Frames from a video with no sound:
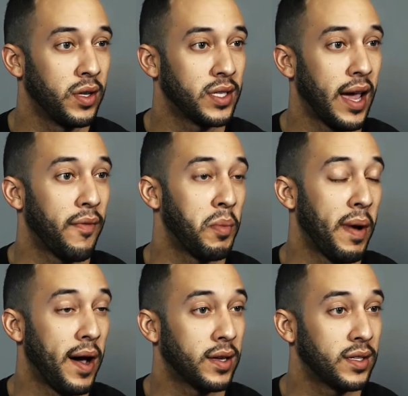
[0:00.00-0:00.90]
to
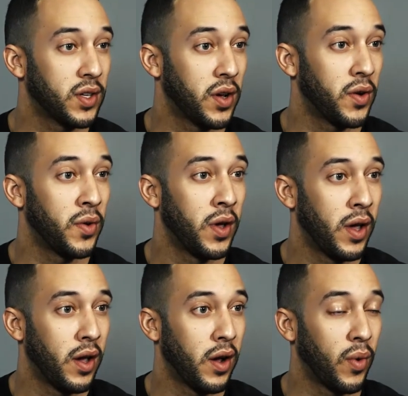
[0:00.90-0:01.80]
everybody. So
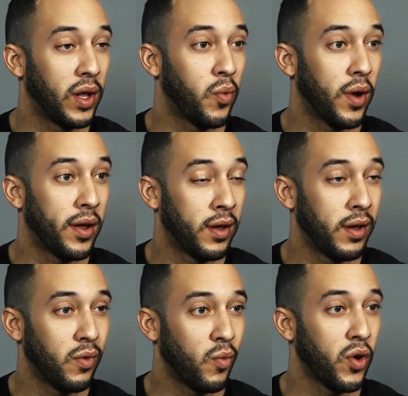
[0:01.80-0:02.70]
I really want
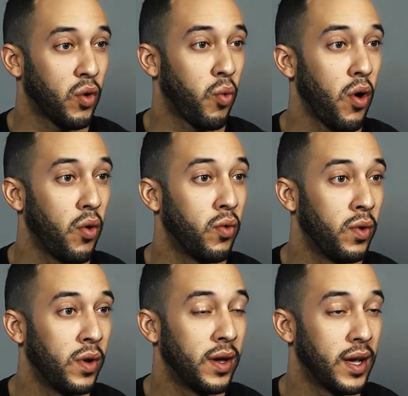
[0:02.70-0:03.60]
to want to grow
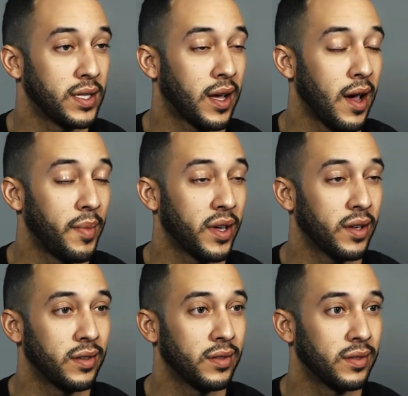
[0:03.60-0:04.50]
as a comic.
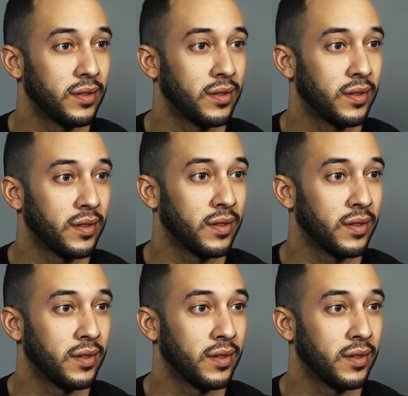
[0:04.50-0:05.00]
I got